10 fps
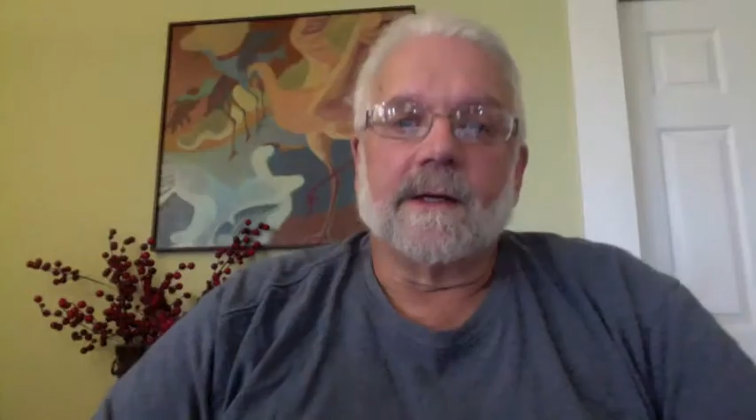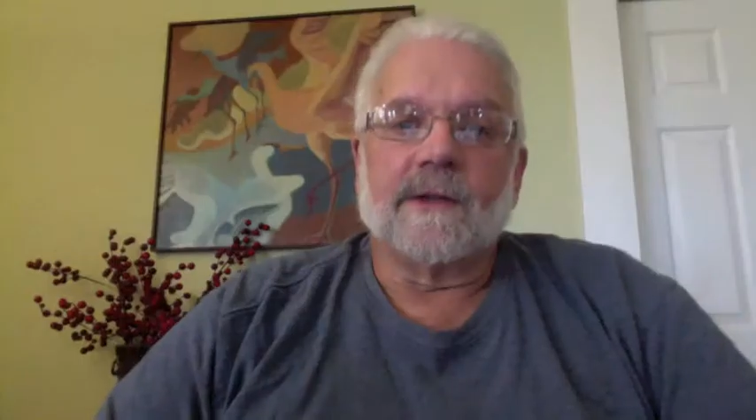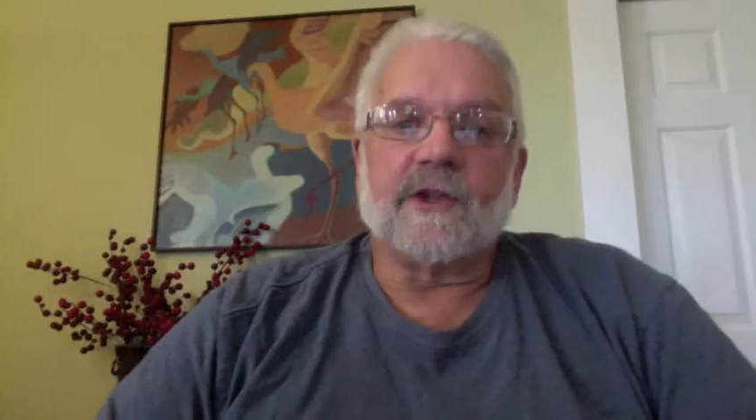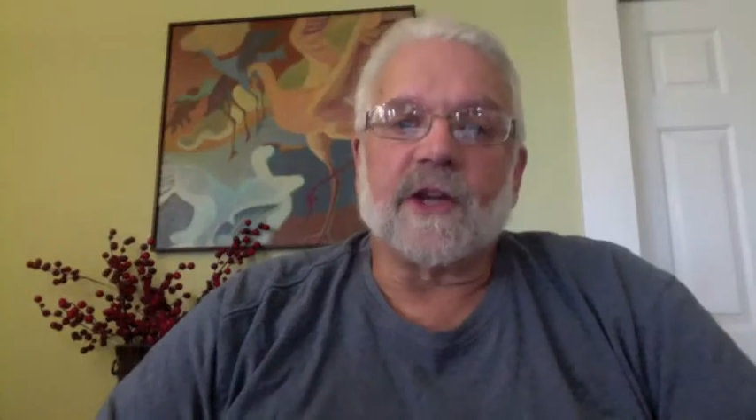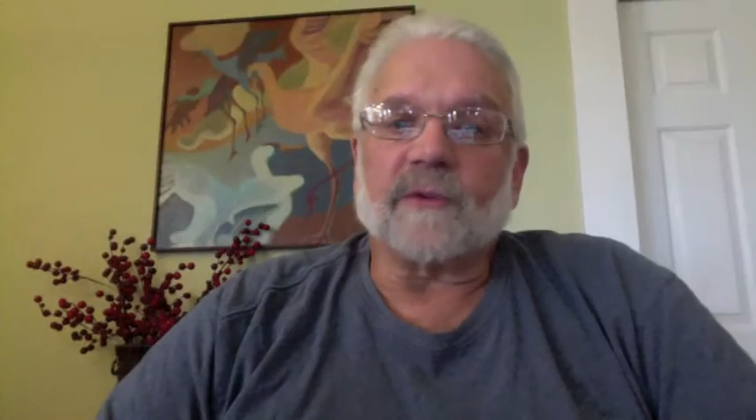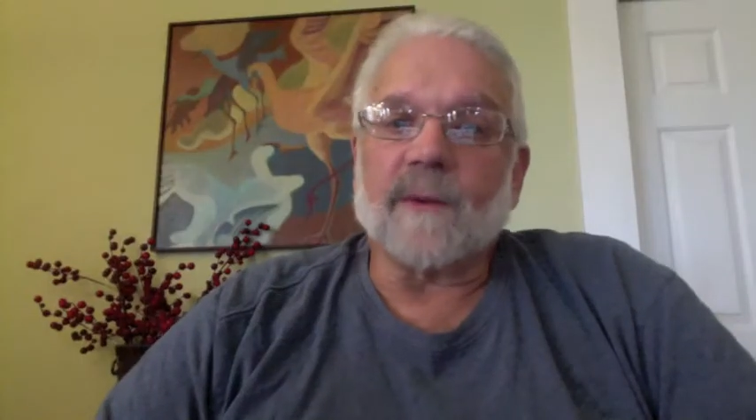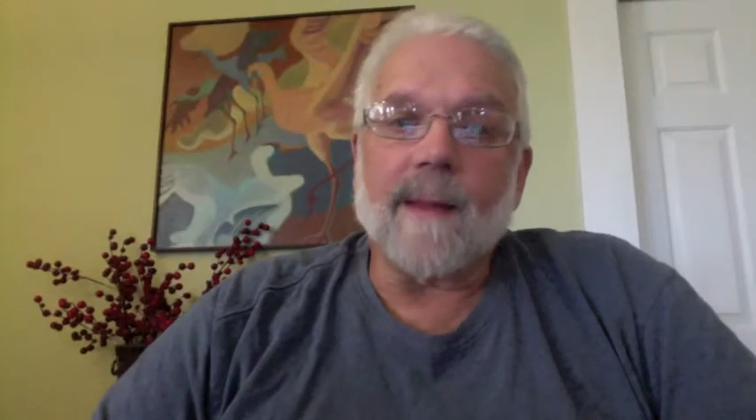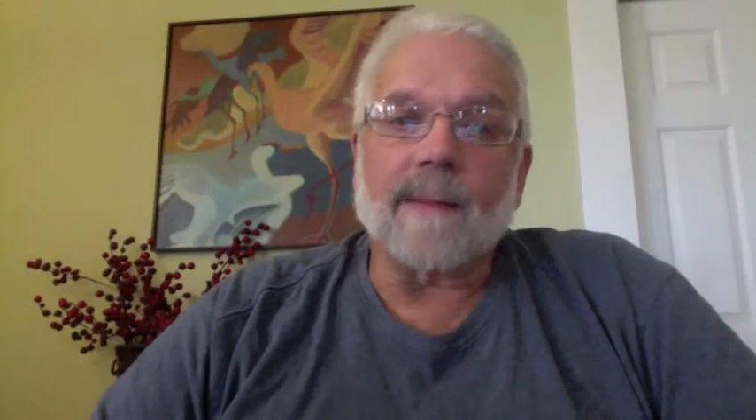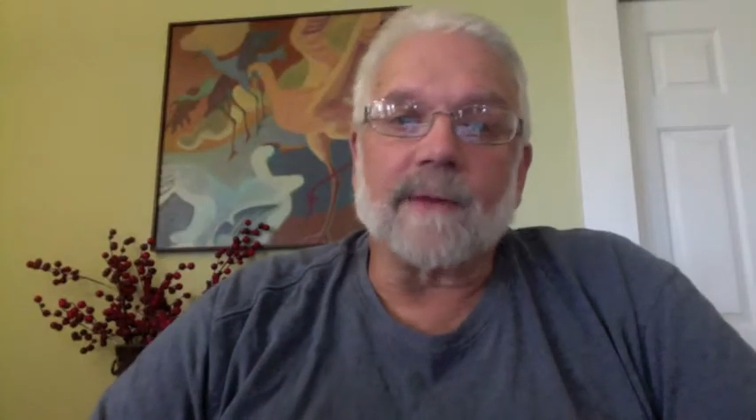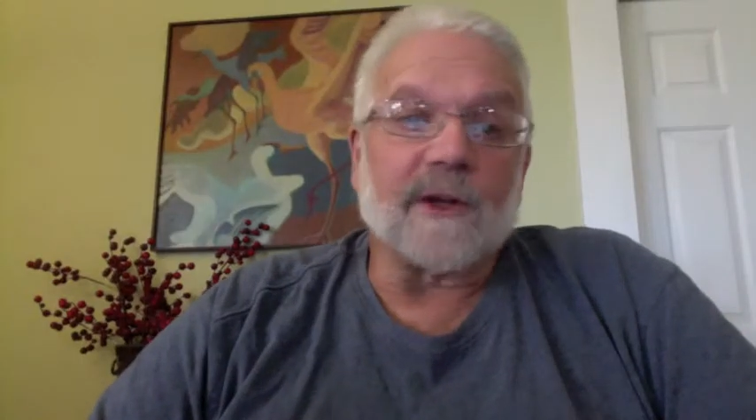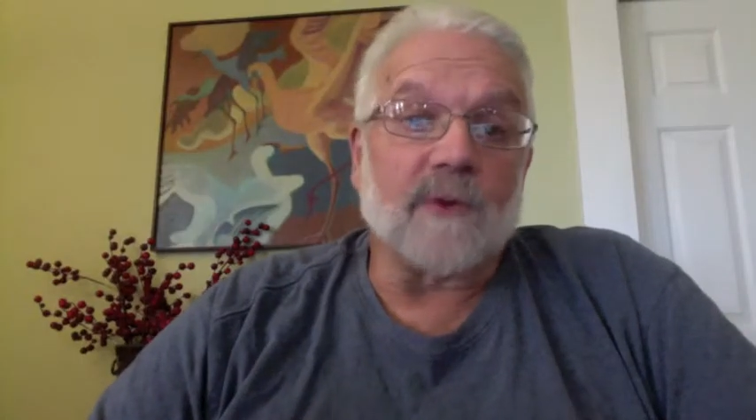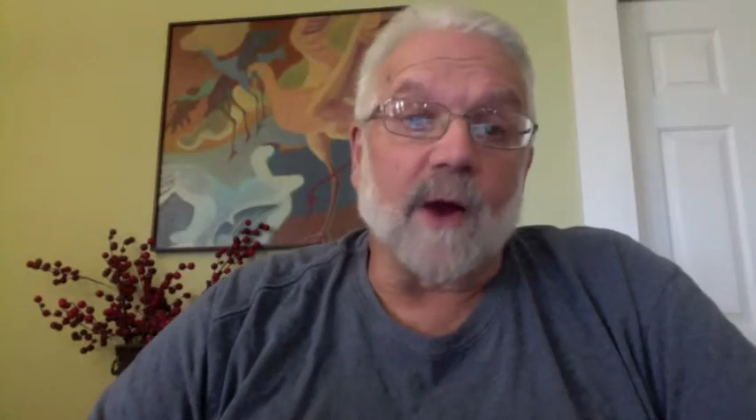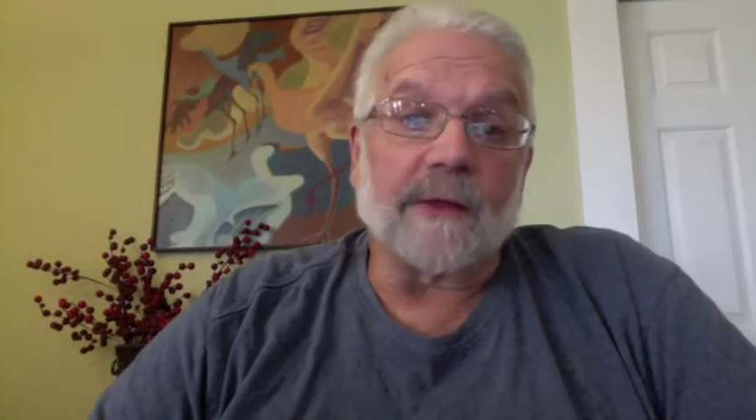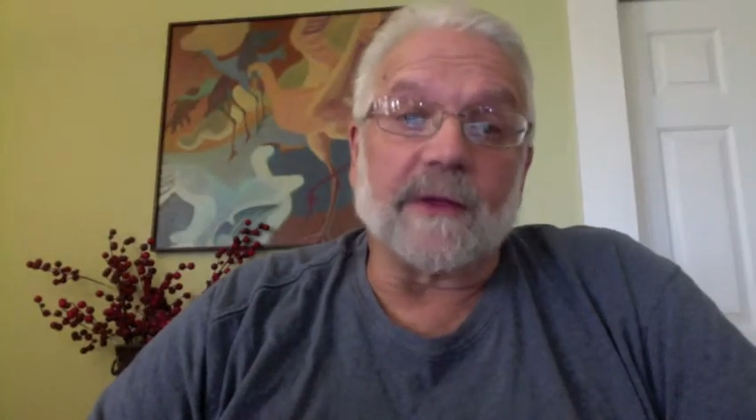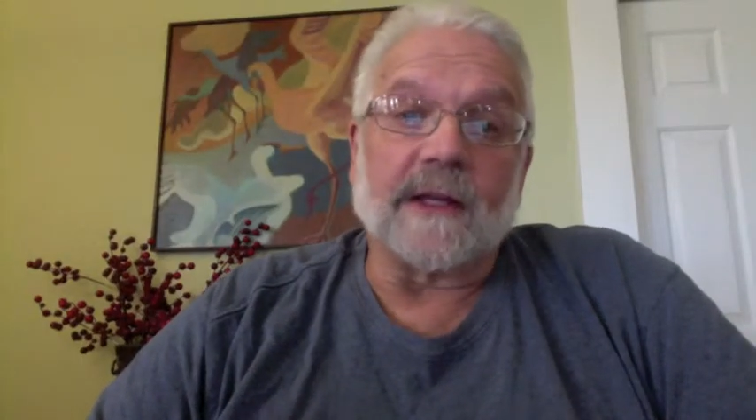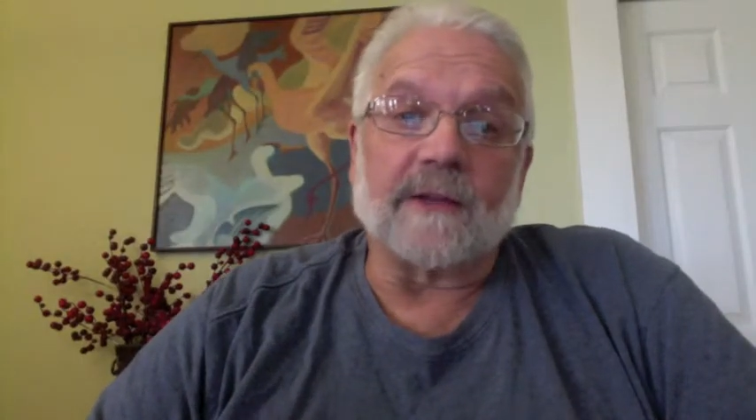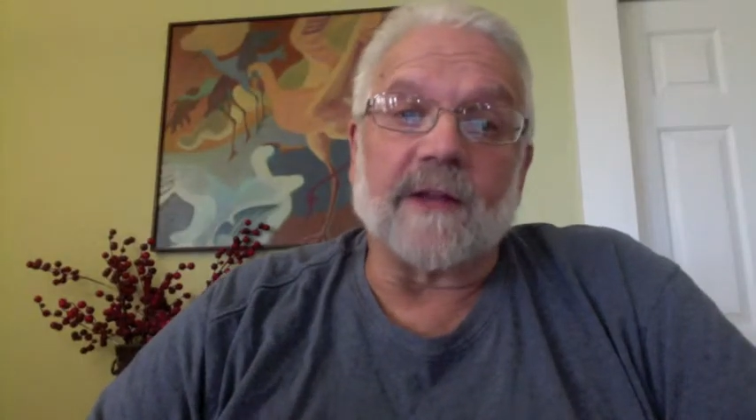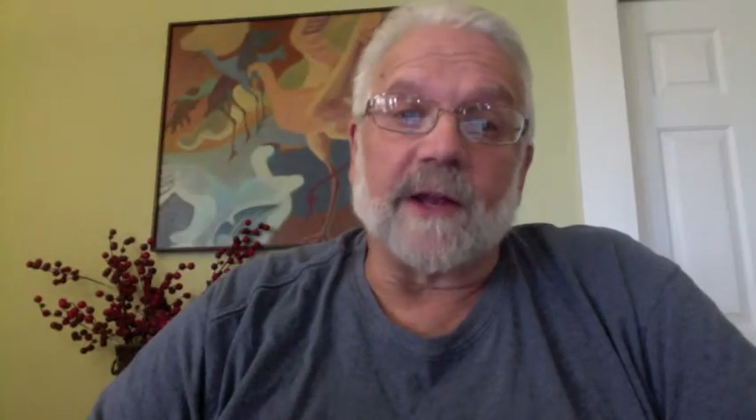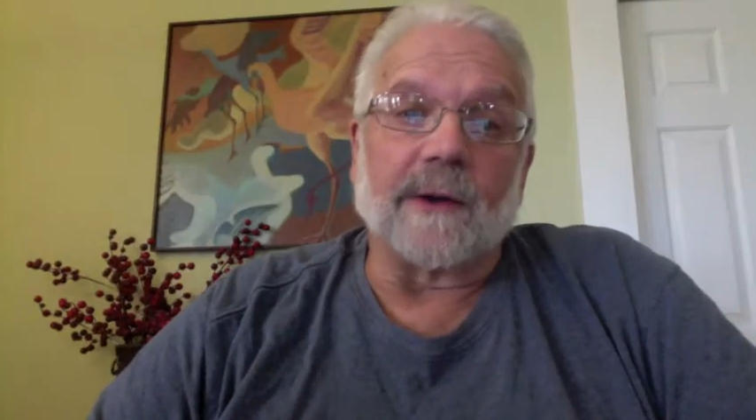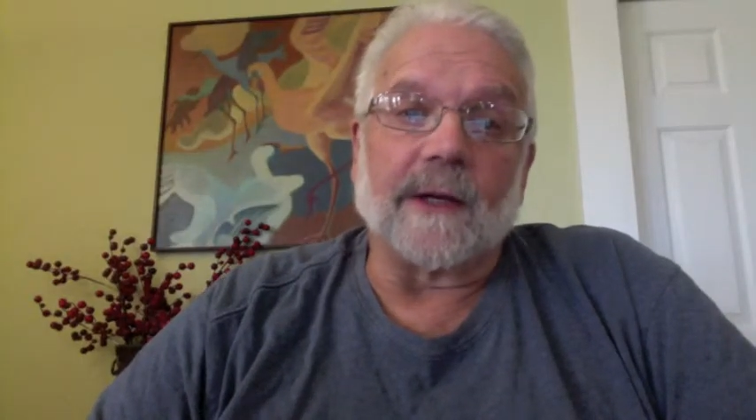Just remember to draw
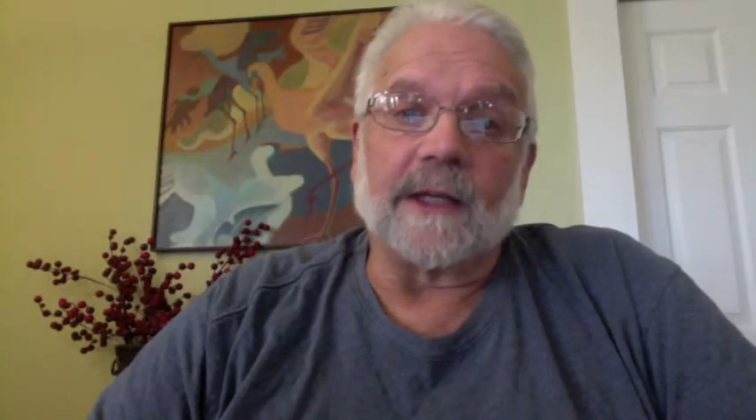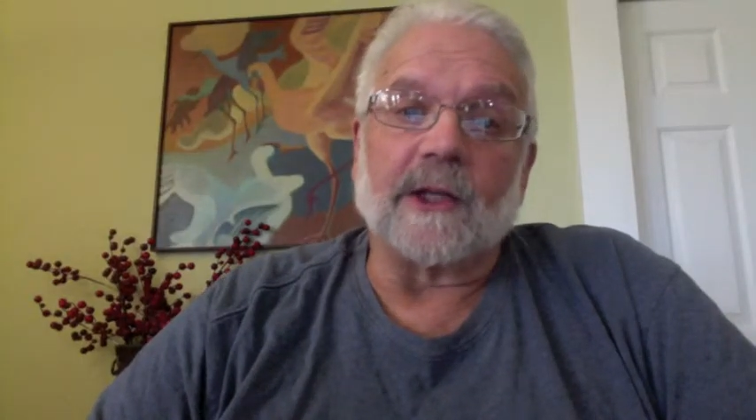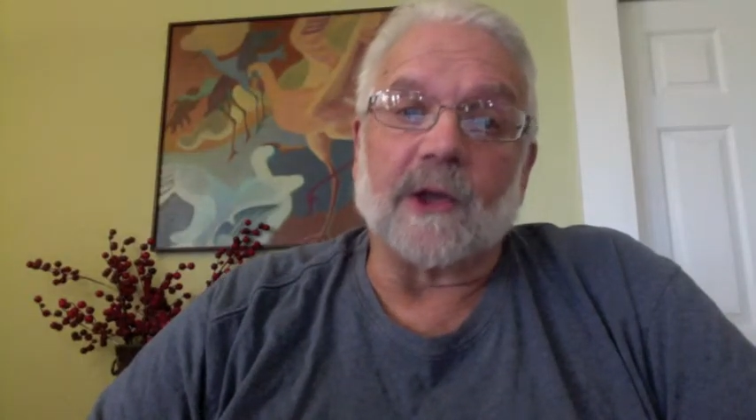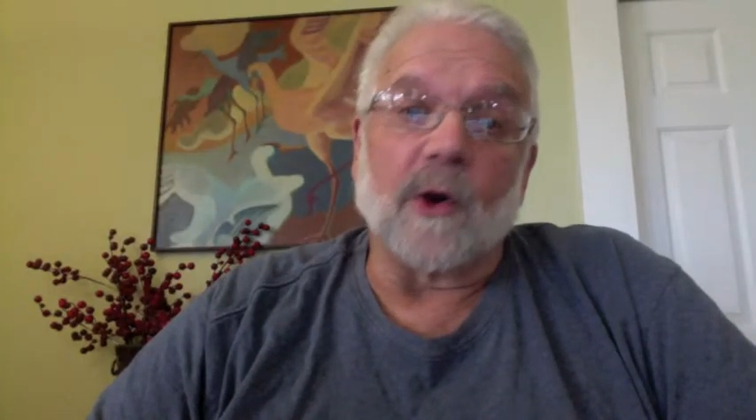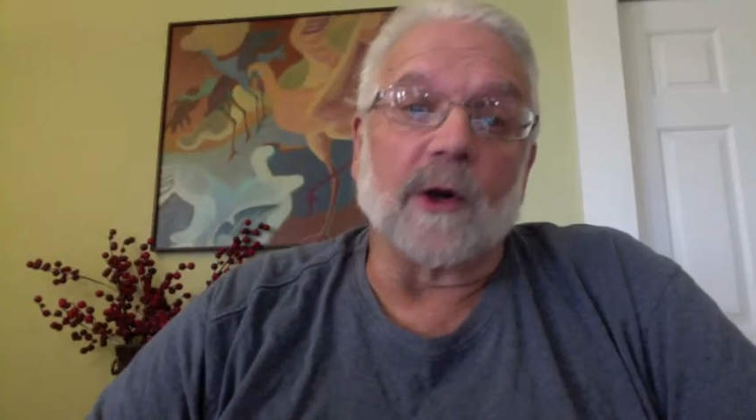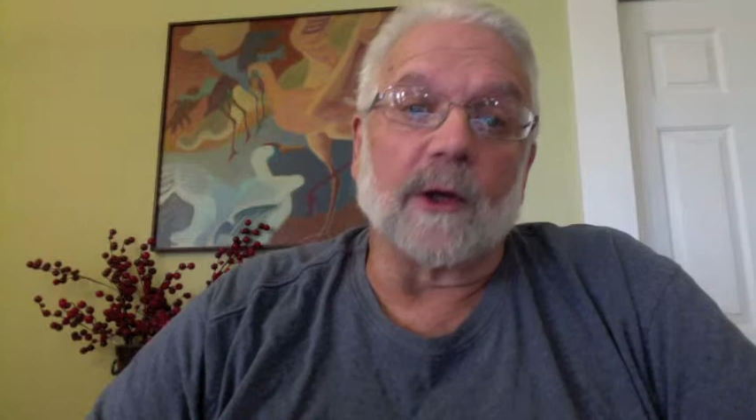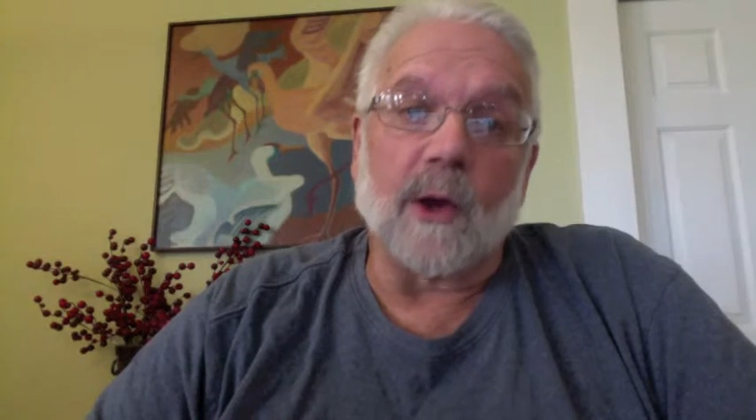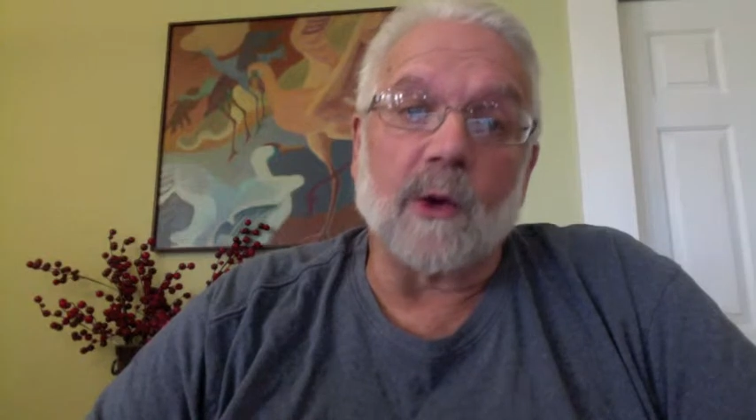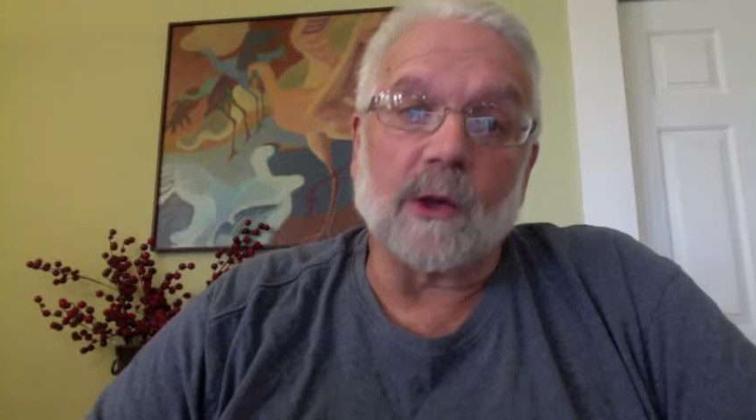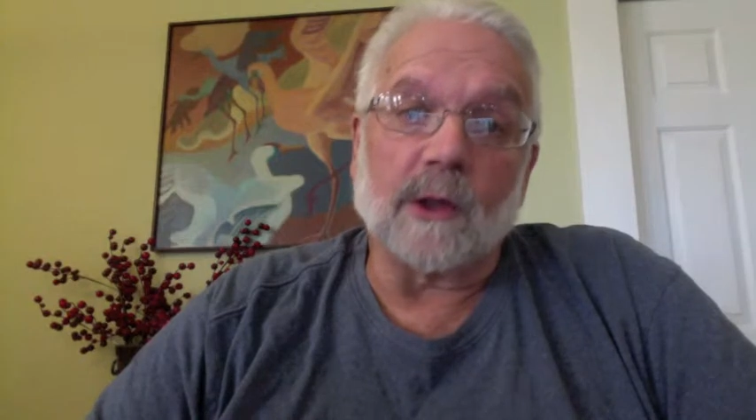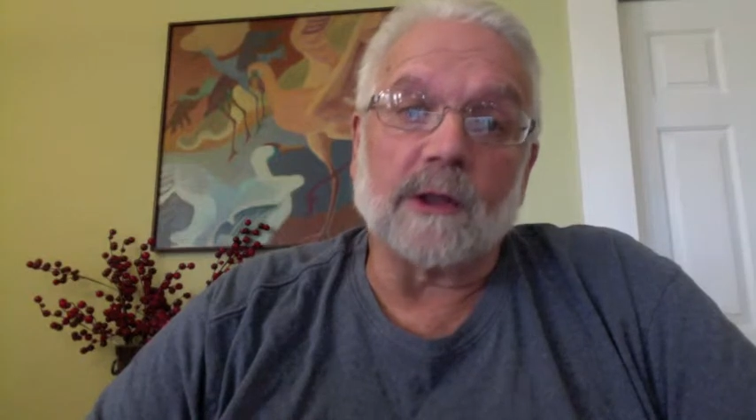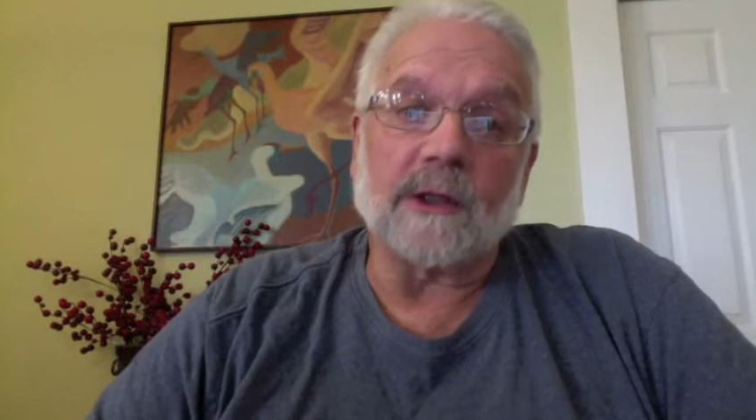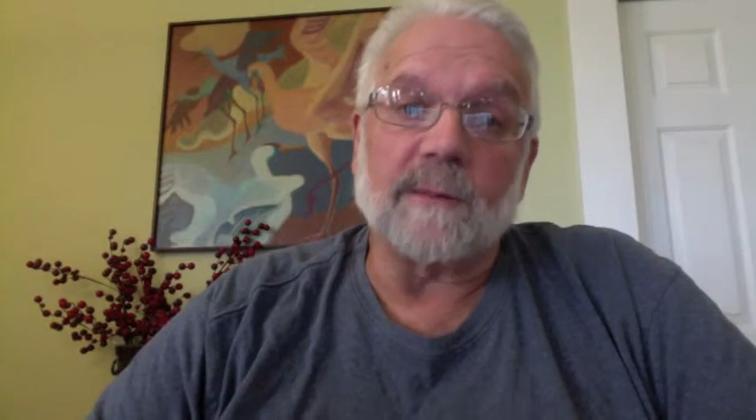things that are in your local